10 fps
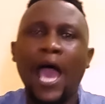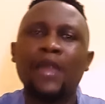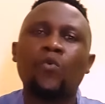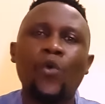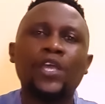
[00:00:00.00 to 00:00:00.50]

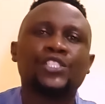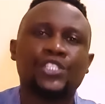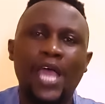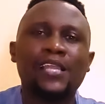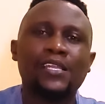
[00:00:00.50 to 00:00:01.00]
and we
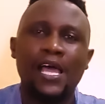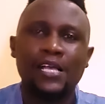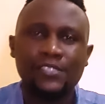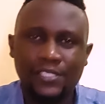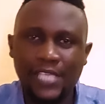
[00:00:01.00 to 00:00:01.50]
shall
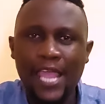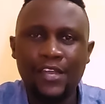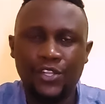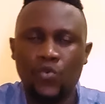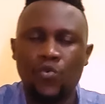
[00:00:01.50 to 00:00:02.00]

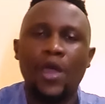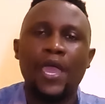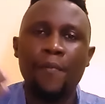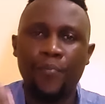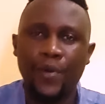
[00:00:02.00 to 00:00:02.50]
send you
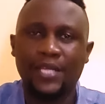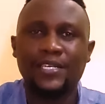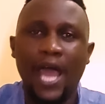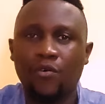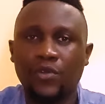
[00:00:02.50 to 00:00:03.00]
a
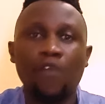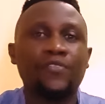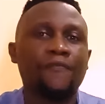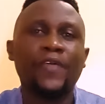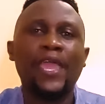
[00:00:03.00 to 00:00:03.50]
breakdown
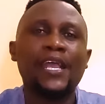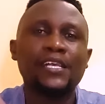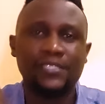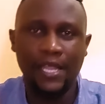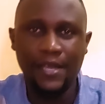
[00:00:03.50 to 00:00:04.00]
of the
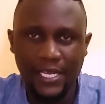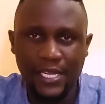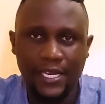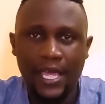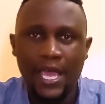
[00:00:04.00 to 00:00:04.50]
things
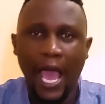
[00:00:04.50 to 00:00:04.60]
needed,